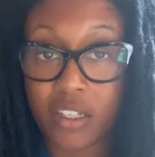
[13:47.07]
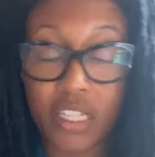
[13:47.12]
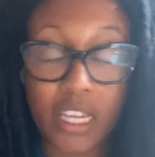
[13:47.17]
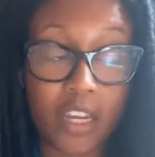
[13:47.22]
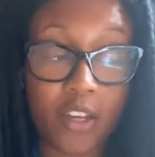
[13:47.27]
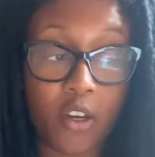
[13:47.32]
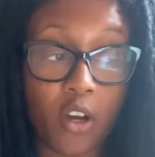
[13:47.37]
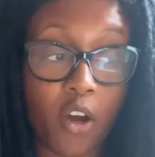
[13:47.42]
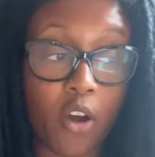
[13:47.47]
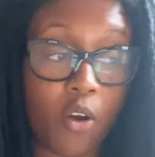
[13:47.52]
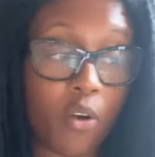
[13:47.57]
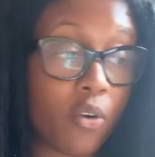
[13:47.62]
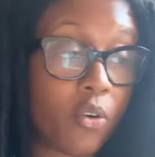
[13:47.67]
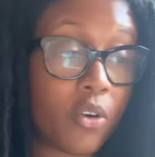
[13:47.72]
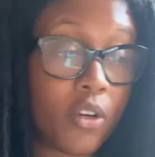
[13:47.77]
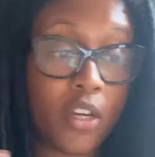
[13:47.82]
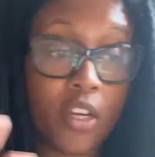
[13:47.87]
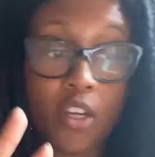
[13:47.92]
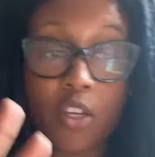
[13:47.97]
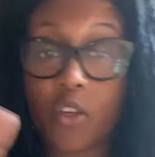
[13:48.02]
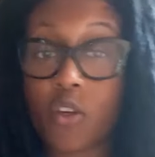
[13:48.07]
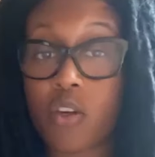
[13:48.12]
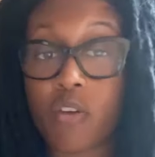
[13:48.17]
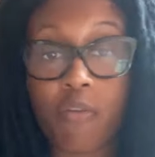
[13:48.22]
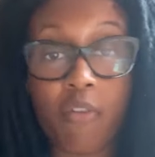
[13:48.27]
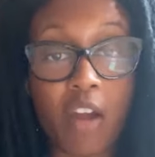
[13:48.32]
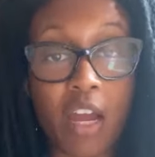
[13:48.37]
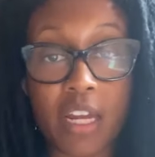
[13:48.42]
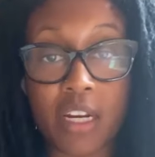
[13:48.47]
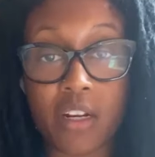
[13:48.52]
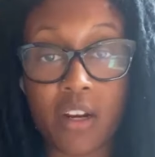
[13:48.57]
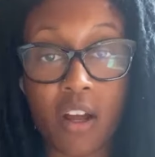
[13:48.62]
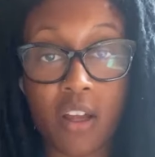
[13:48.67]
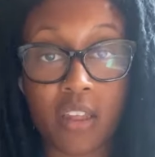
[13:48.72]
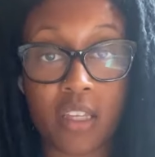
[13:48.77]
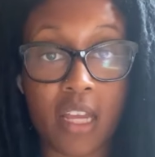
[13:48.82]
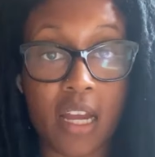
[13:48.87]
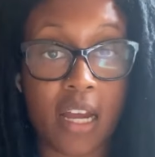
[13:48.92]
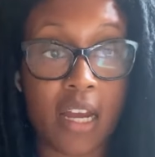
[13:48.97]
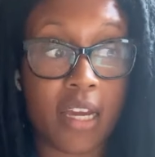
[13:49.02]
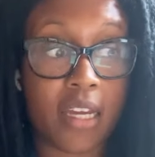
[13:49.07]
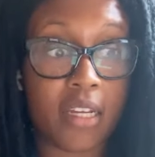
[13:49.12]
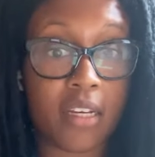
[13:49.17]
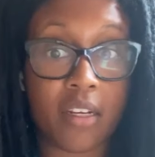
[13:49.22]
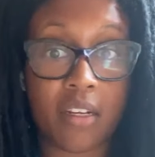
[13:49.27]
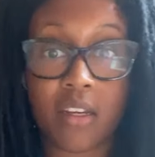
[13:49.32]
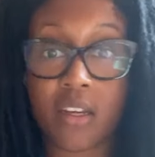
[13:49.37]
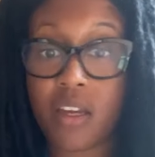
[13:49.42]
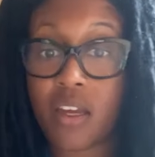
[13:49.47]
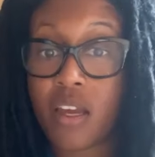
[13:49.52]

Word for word: Like, go, you can find it online.